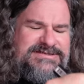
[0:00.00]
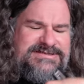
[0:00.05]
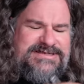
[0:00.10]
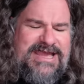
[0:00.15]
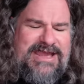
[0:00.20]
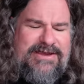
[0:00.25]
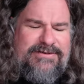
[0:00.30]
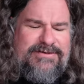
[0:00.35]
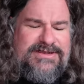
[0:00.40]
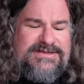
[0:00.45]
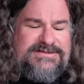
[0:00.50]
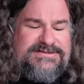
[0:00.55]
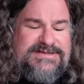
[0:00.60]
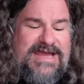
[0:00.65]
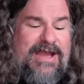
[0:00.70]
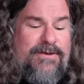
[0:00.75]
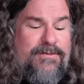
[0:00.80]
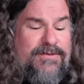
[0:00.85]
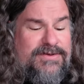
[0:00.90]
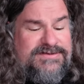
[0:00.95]
and see how it is.
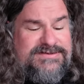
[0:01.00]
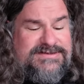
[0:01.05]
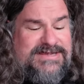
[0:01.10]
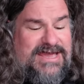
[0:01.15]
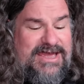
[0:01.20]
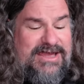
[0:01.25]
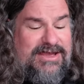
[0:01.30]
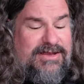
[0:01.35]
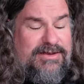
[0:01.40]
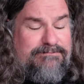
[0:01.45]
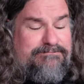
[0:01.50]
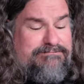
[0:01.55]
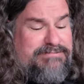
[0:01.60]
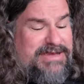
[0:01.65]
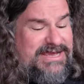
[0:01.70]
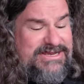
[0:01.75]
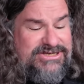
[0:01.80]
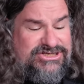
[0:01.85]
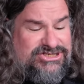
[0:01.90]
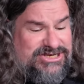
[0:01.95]
I will say,
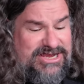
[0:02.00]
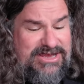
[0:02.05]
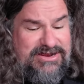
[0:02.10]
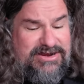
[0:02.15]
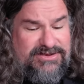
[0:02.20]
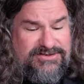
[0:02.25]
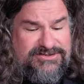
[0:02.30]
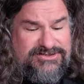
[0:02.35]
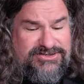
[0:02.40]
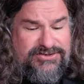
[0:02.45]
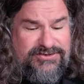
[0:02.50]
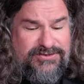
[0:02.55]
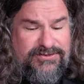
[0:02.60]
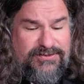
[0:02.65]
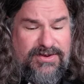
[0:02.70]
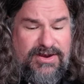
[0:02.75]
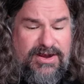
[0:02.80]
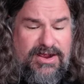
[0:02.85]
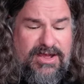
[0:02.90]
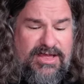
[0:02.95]
big shout out
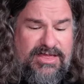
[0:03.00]
to